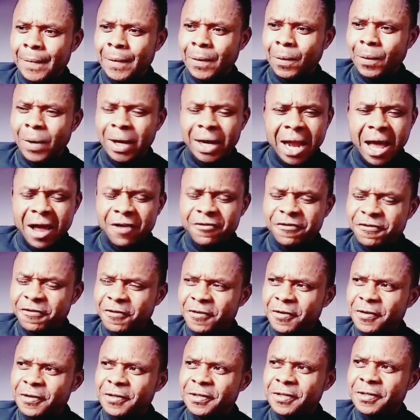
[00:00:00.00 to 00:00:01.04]
when I
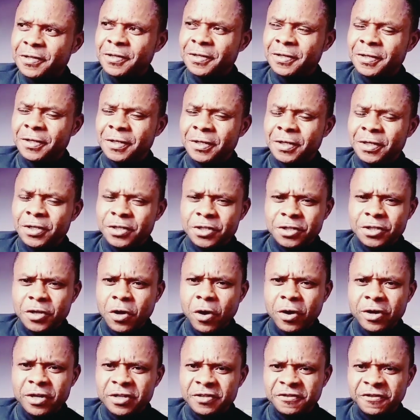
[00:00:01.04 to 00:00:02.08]
first saw
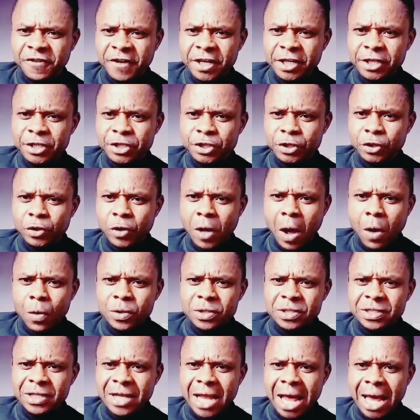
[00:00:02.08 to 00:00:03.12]
his video, I
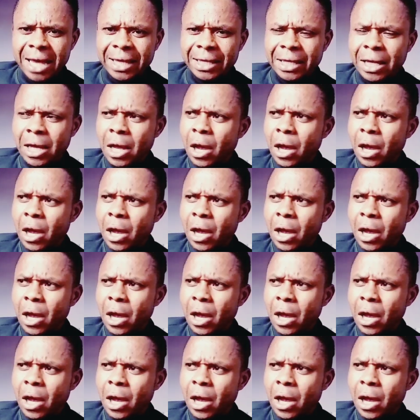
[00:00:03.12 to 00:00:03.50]
was like,